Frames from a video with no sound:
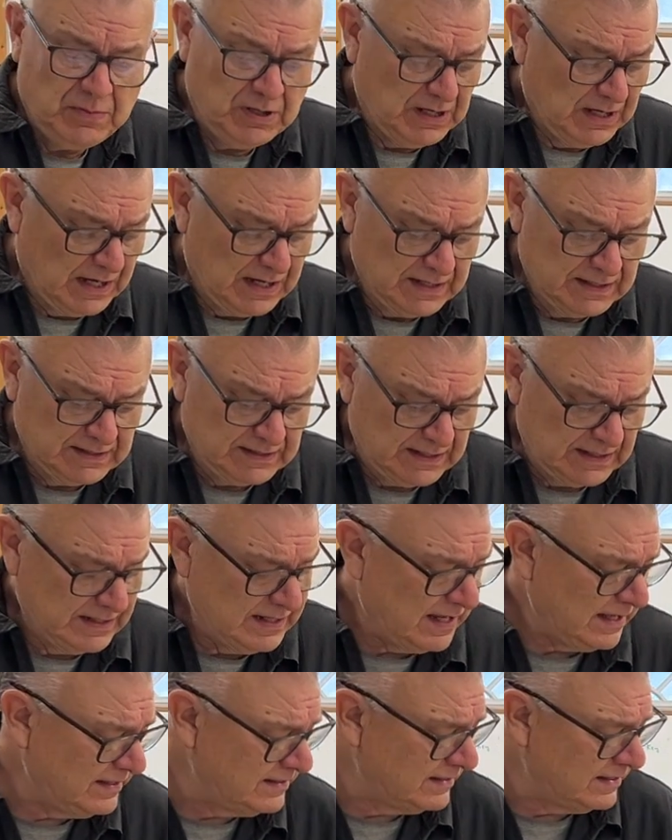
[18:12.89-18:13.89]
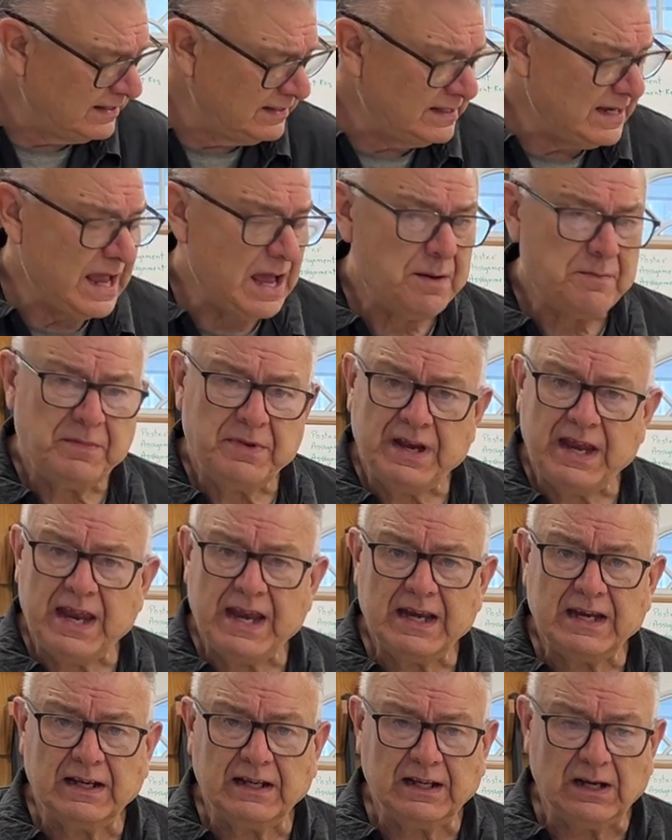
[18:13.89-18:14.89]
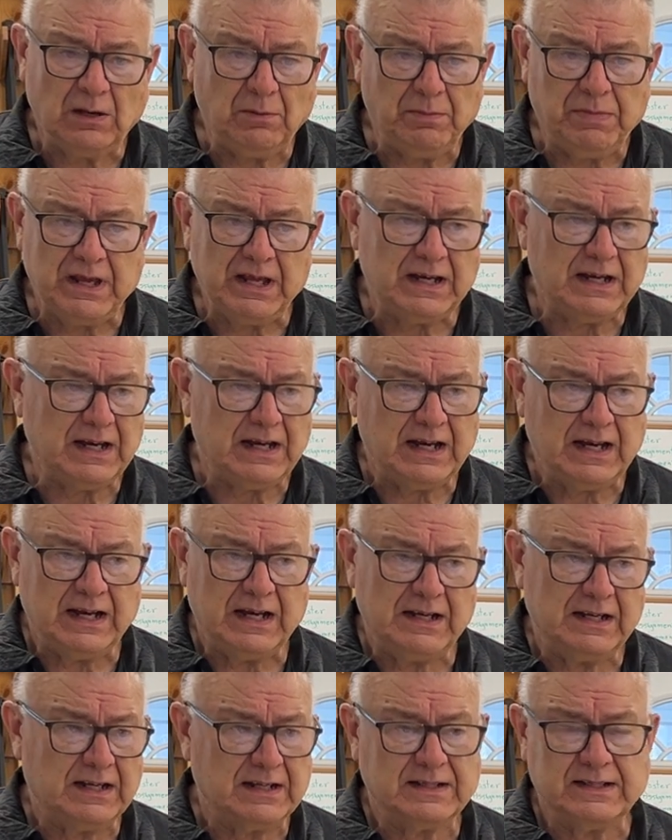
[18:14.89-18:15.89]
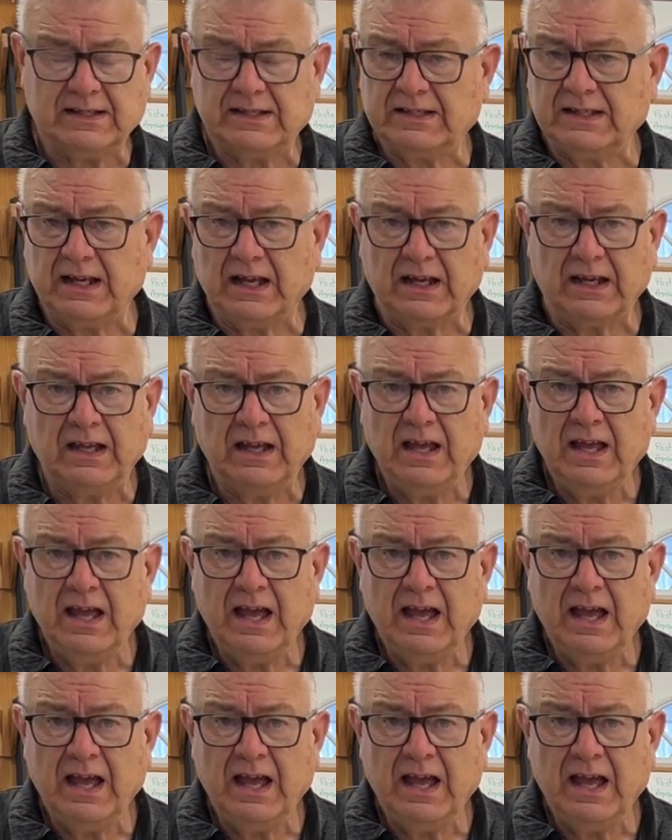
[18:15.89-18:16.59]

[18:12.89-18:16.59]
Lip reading: because it gets contaminated a little bit and then it doesn't stick.